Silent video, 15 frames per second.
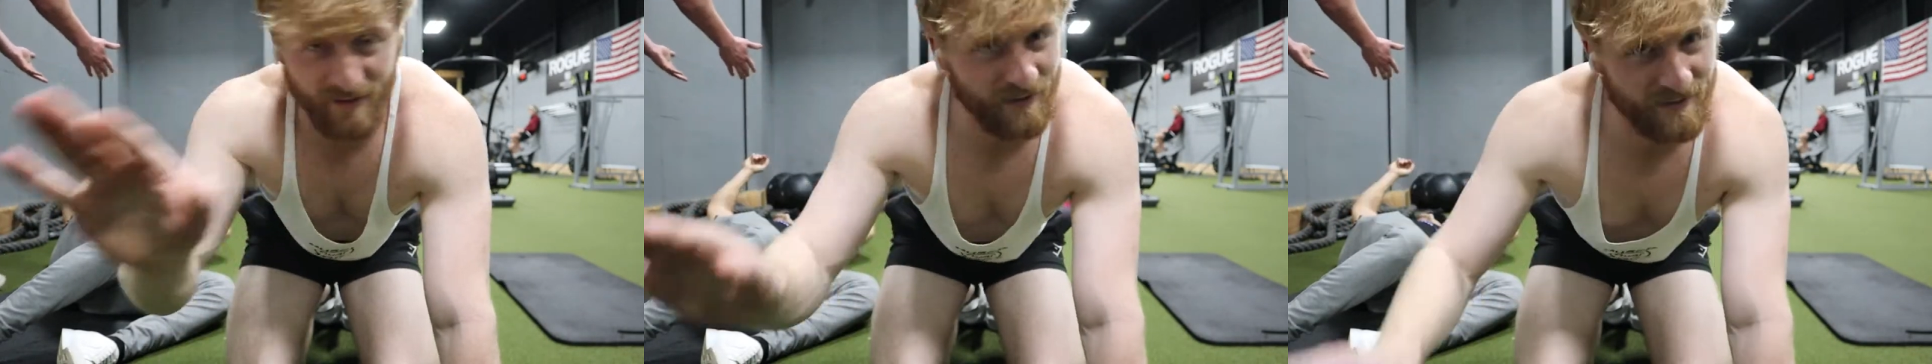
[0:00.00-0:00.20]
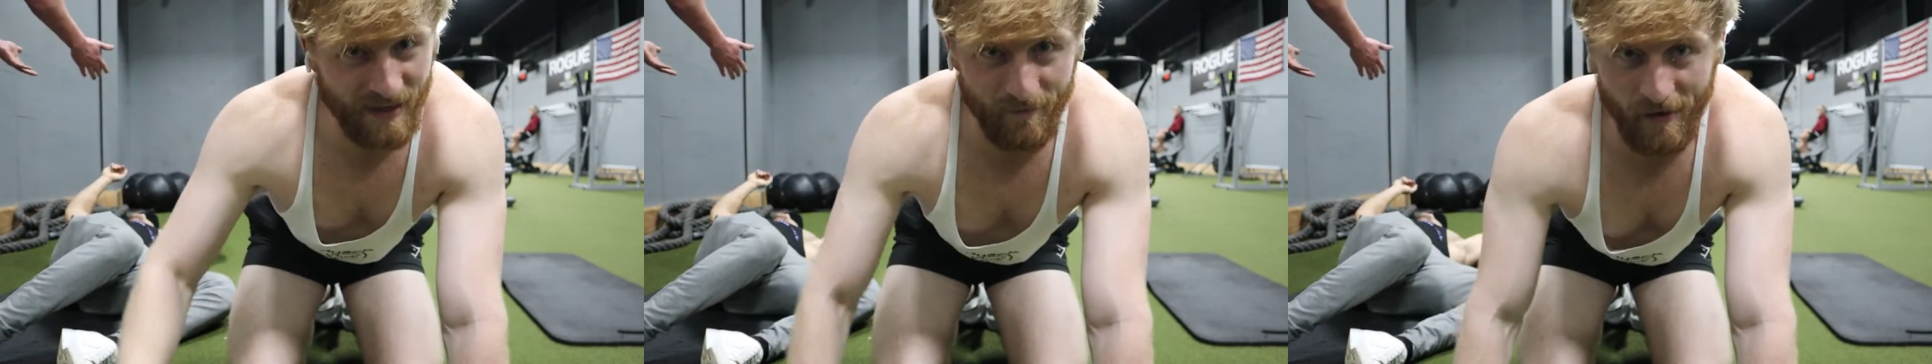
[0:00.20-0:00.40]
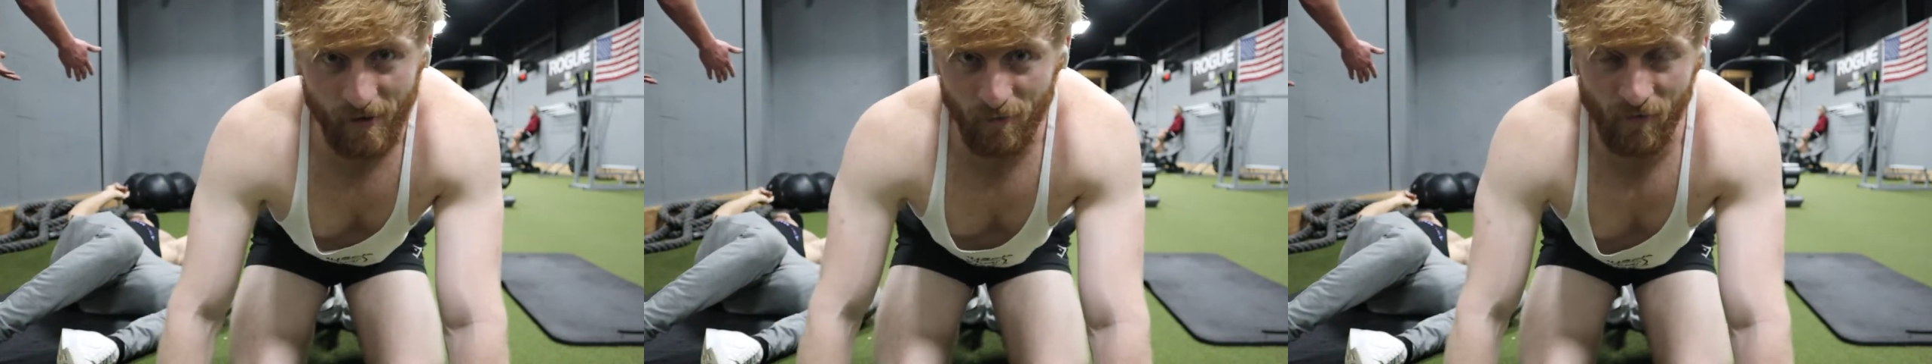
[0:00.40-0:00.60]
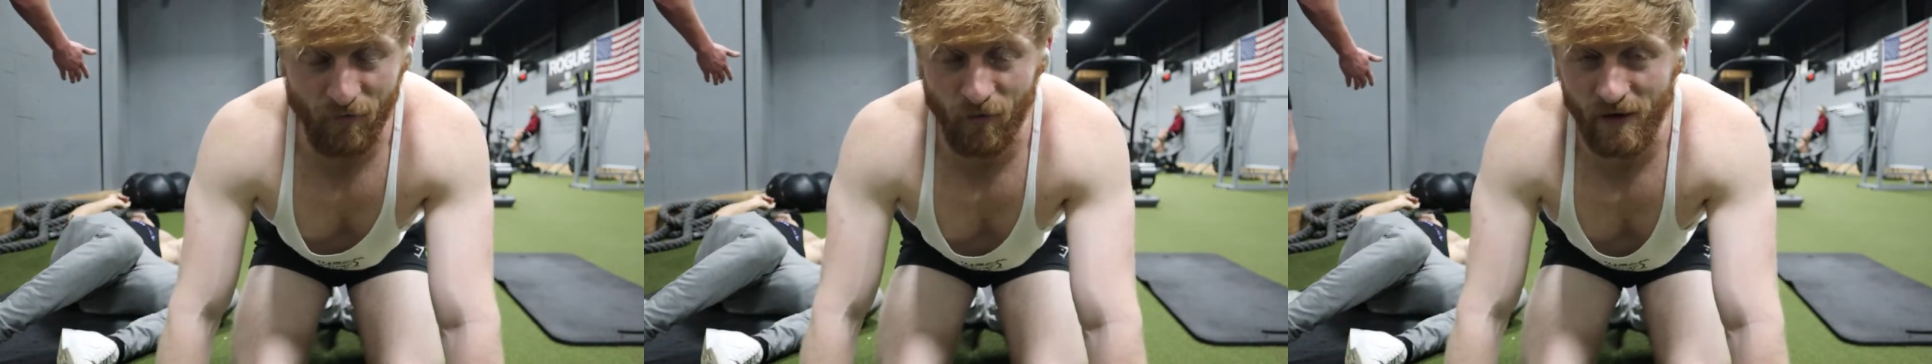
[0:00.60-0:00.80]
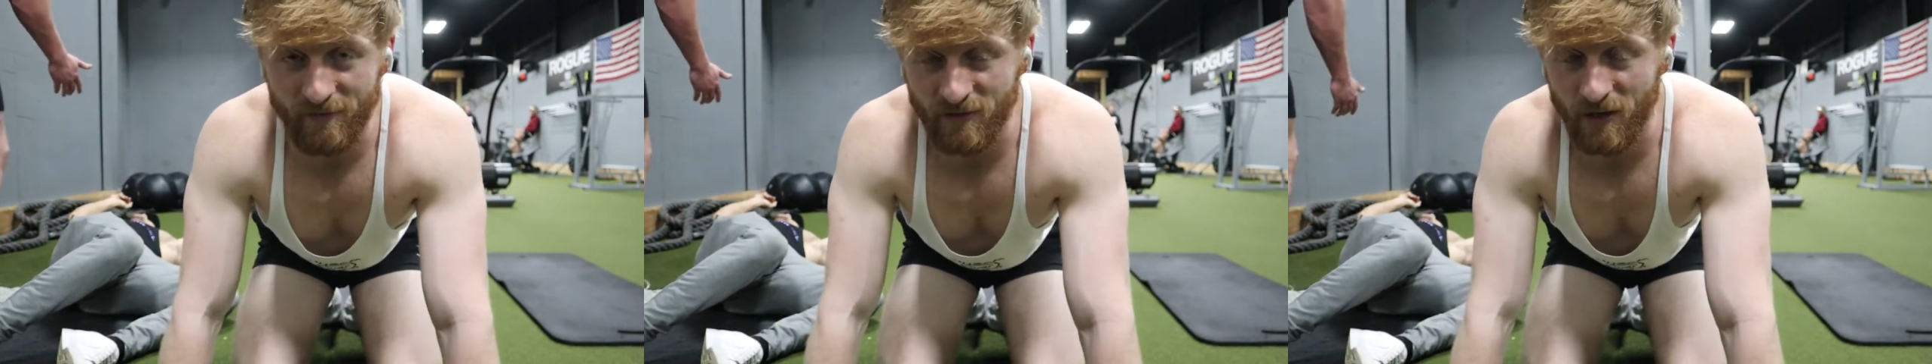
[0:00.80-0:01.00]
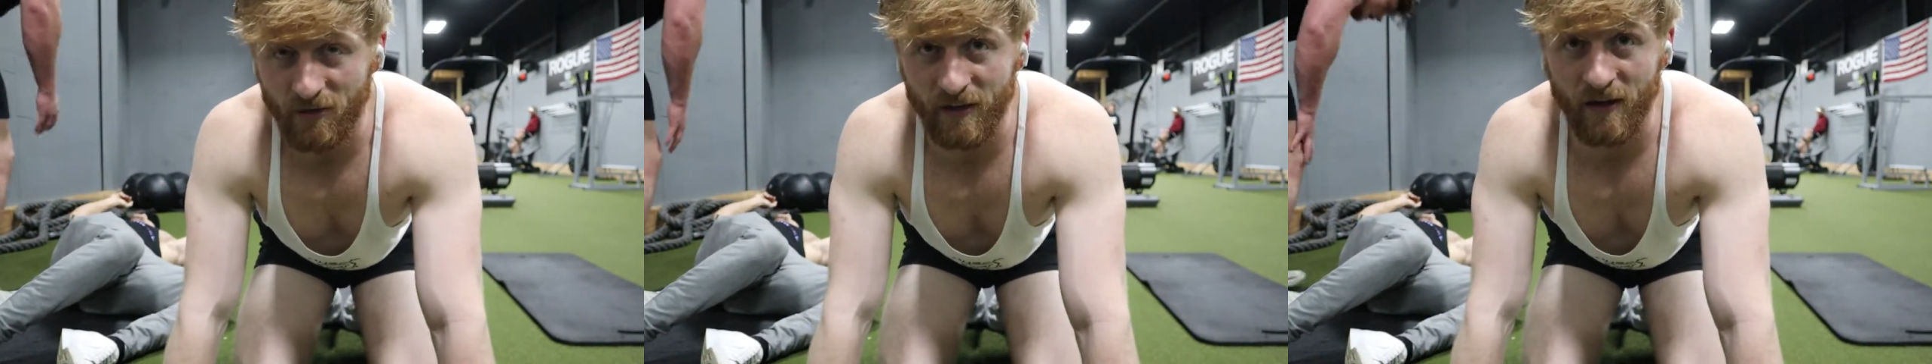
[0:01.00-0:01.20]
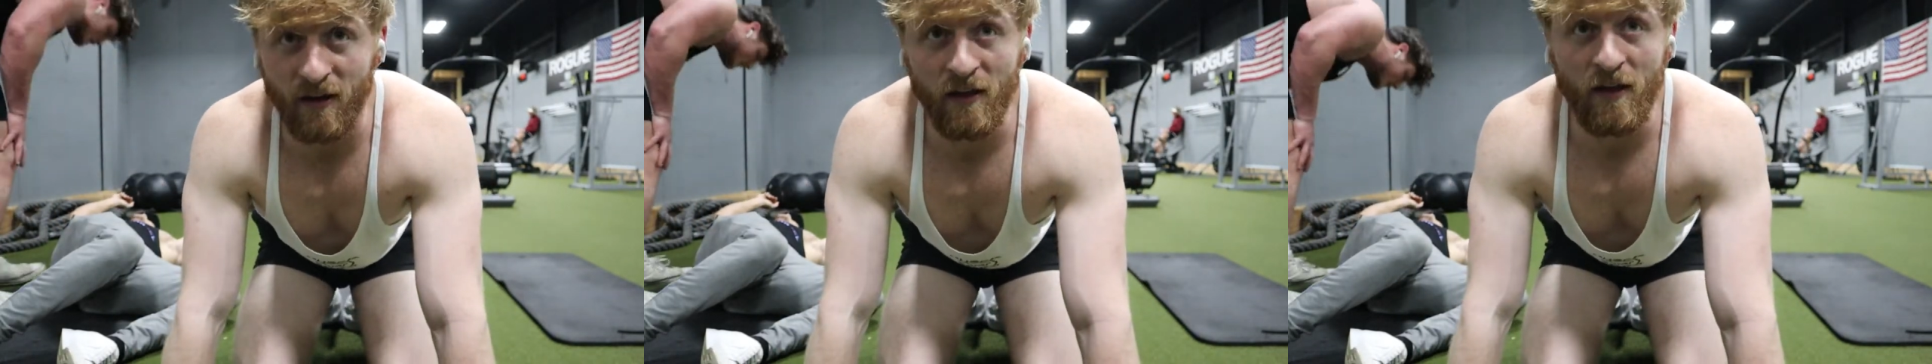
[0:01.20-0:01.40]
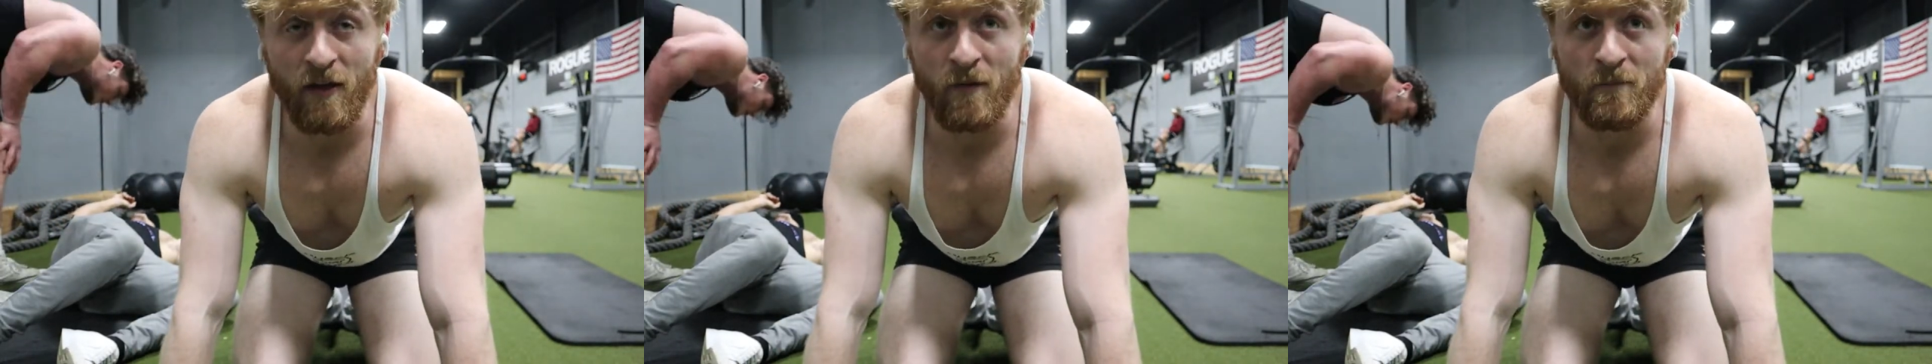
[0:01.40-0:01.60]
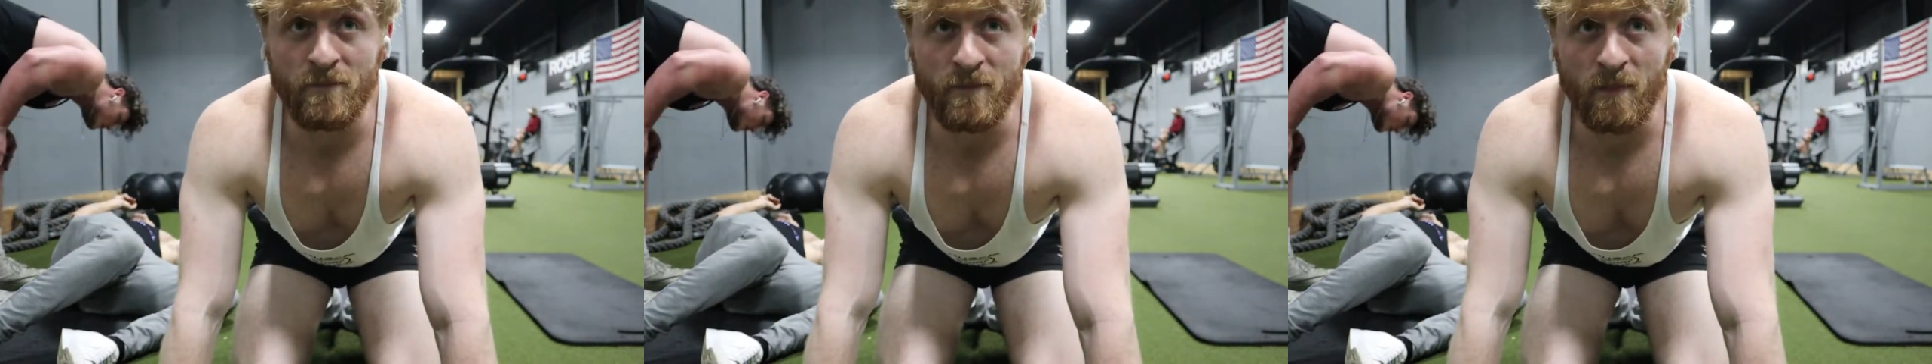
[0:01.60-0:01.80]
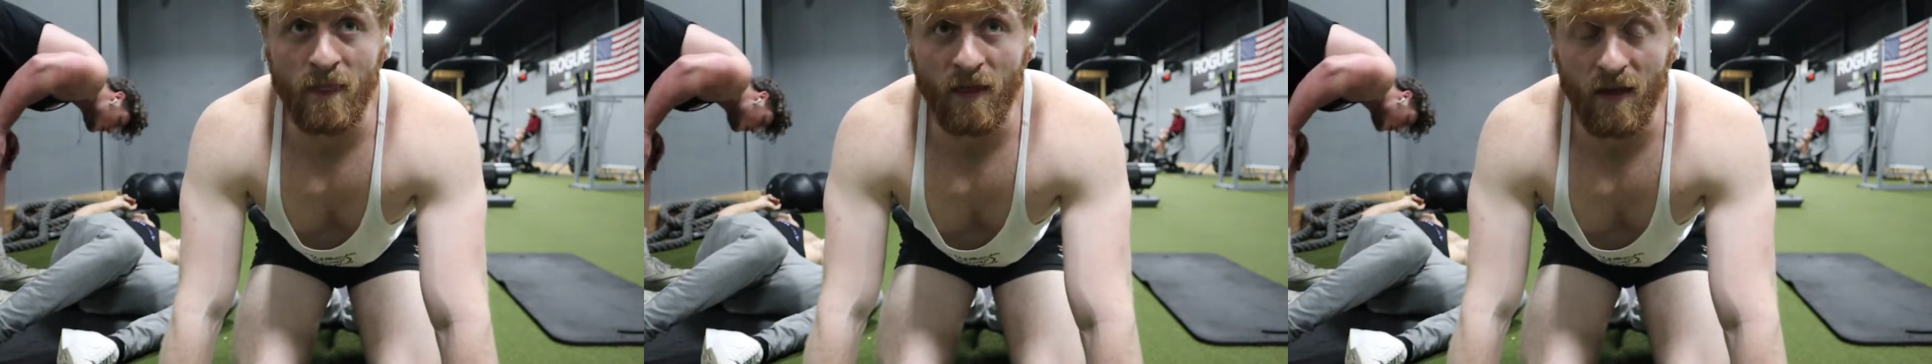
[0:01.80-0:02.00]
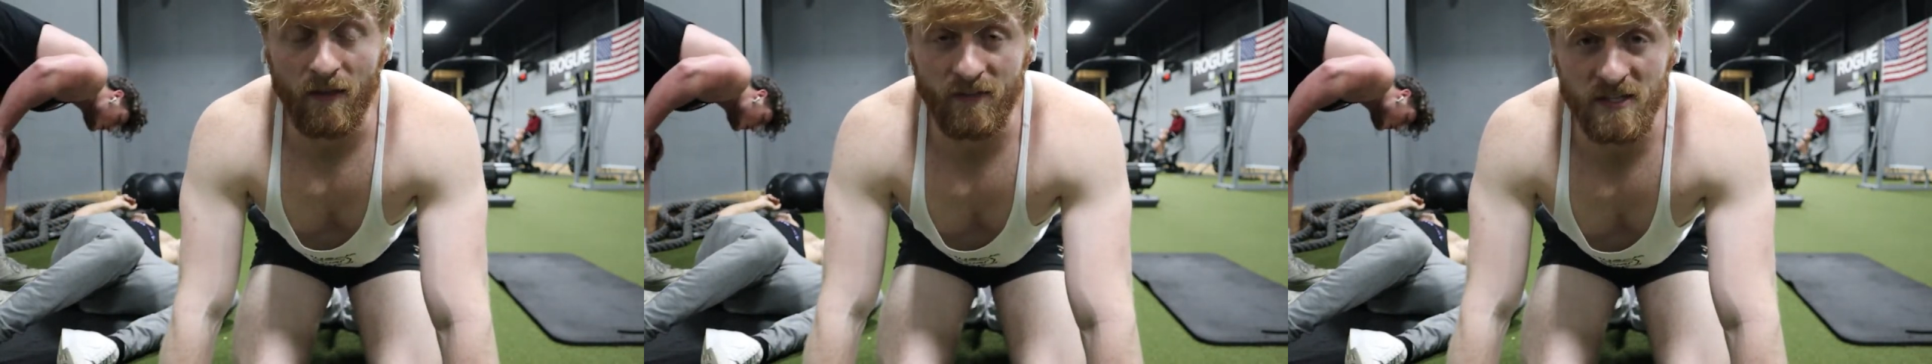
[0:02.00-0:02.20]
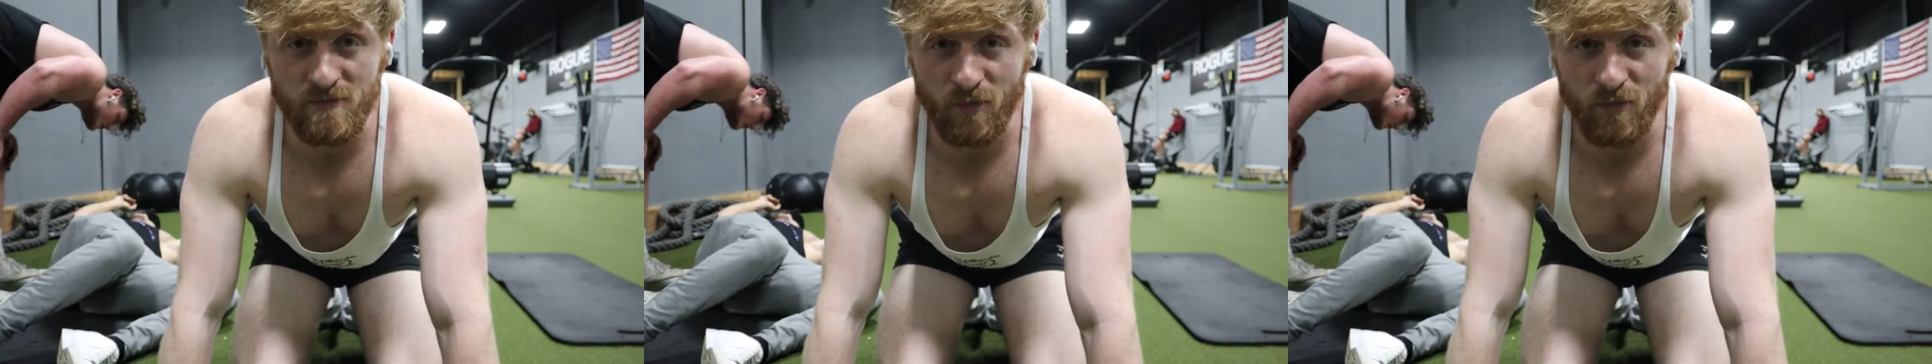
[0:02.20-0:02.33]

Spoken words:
time out before I even go there. This